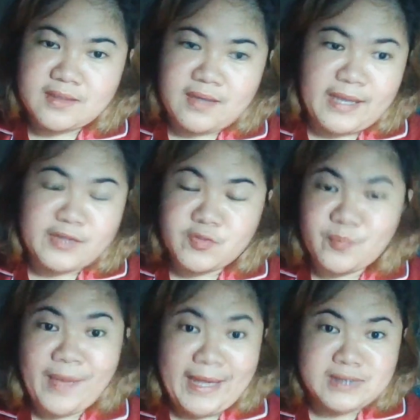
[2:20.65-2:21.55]
either
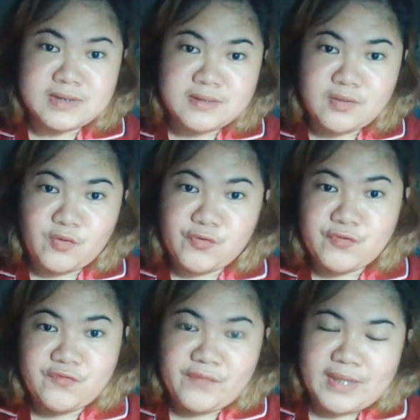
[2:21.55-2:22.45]
pass or
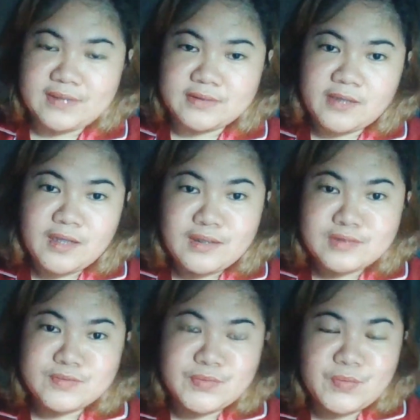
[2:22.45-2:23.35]
fail.
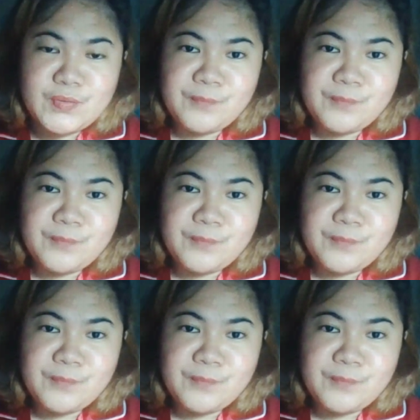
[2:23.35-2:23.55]
So